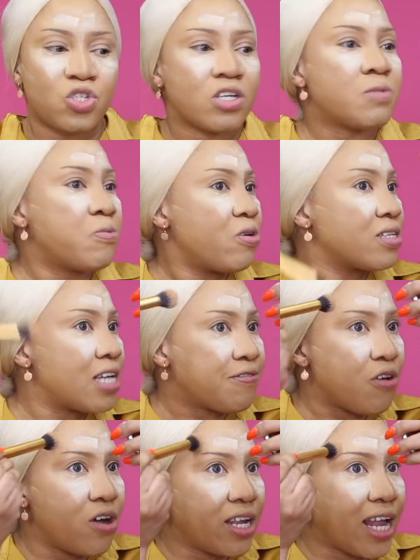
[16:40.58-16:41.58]
Just put
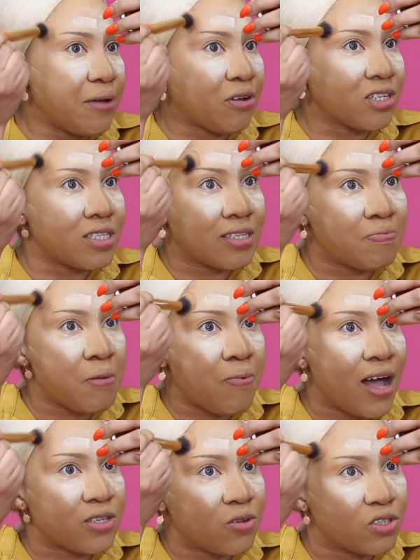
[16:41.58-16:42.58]
yourself online because
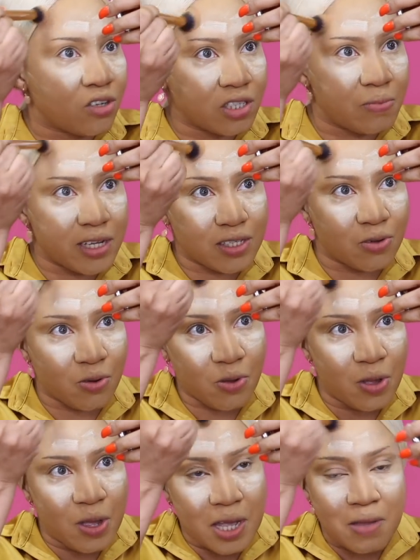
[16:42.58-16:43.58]
people are so
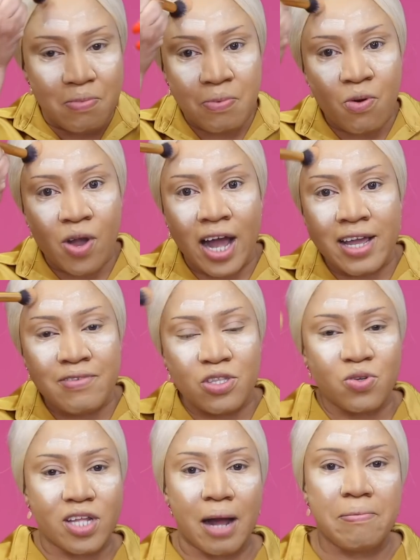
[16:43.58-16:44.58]
judgmental. People who can't
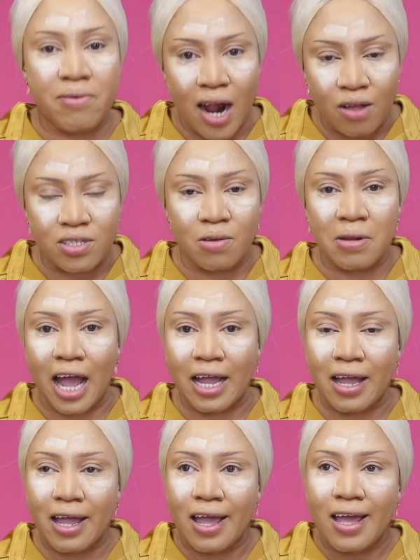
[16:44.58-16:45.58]
even do their brows, they'll be
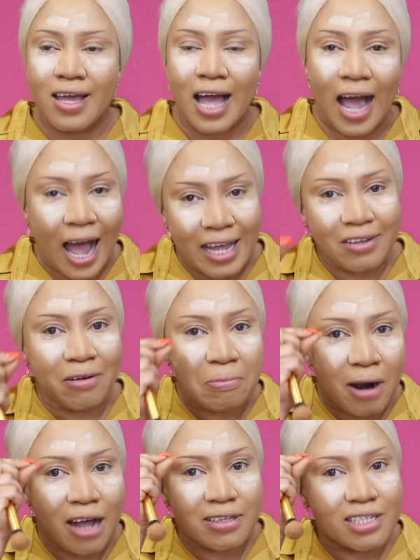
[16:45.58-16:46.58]
like, your
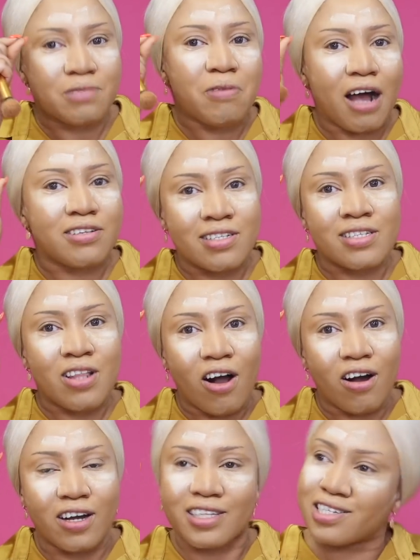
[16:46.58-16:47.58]
brow, this brow is
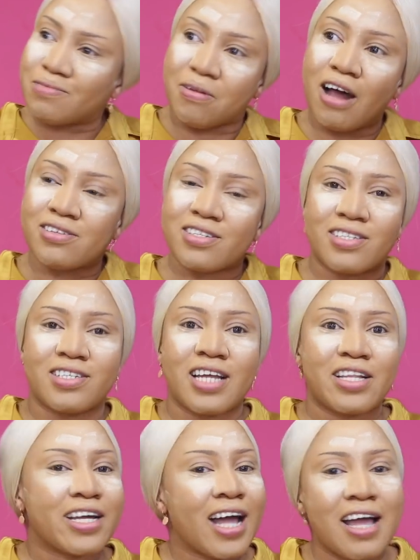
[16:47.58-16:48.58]
long, this brow is this,
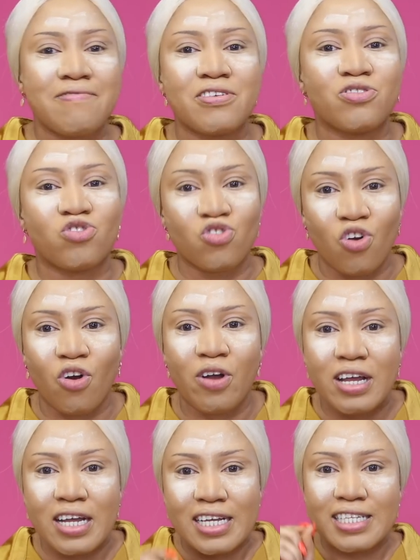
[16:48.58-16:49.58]
and they can't even draw
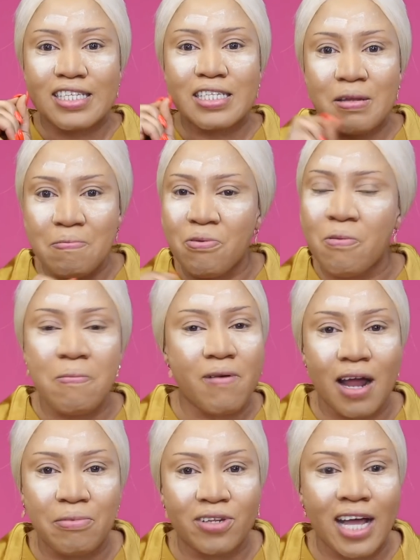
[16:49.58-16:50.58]
simple
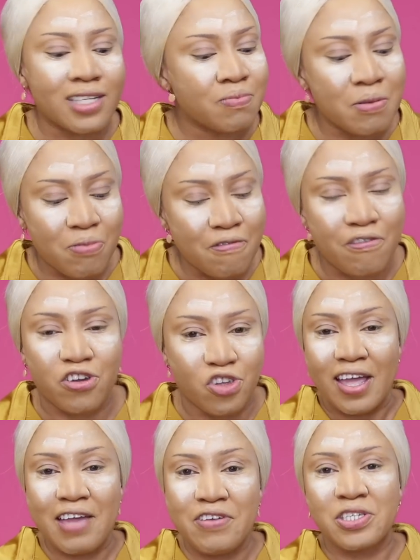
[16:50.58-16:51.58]
brow. But that's people for you.
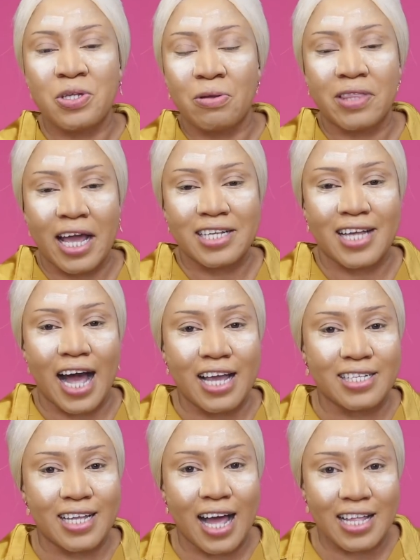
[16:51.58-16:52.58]
Even sometimes,
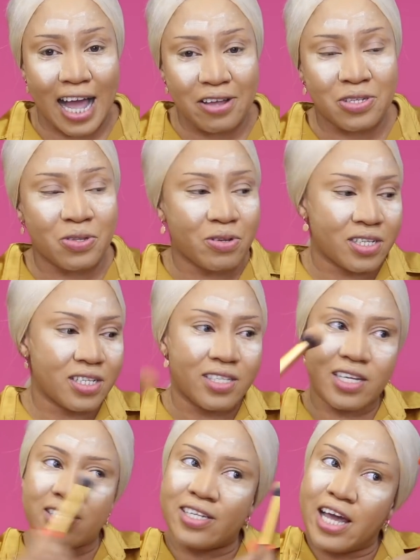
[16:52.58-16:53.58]
guys, I used to notice
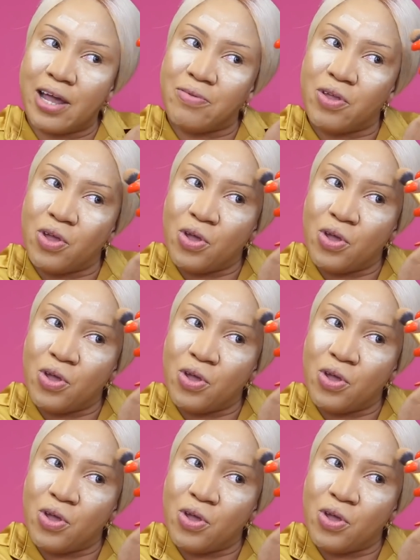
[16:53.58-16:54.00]
this, yeah?